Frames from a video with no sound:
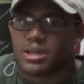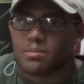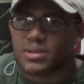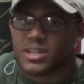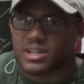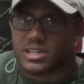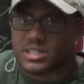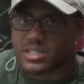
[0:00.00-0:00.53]

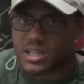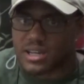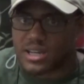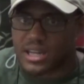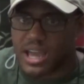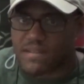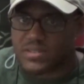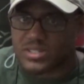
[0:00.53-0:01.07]
because
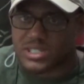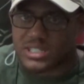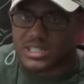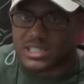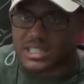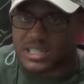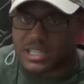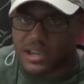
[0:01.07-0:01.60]
ever since
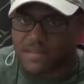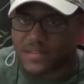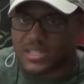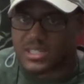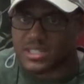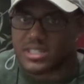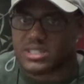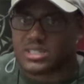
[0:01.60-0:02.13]
the
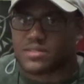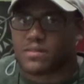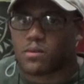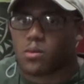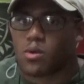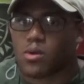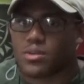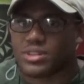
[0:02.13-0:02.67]
events of the Civil
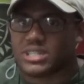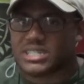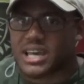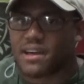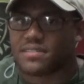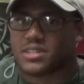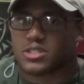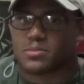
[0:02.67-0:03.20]
War, the
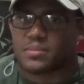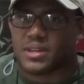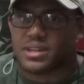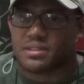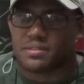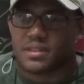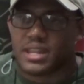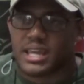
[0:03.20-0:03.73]
South has
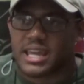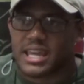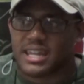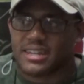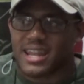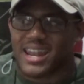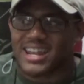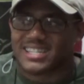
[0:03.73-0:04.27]
been
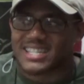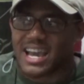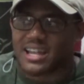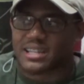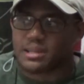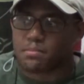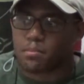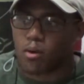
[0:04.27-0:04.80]
not
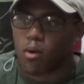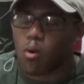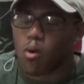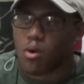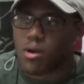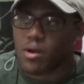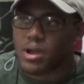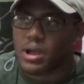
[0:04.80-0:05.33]
exactly
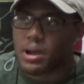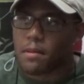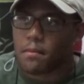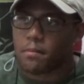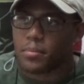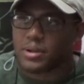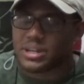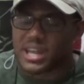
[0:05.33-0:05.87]
poor,
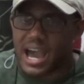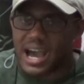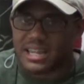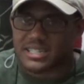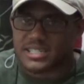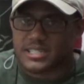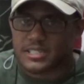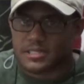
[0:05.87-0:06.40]
but
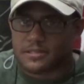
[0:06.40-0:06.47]
not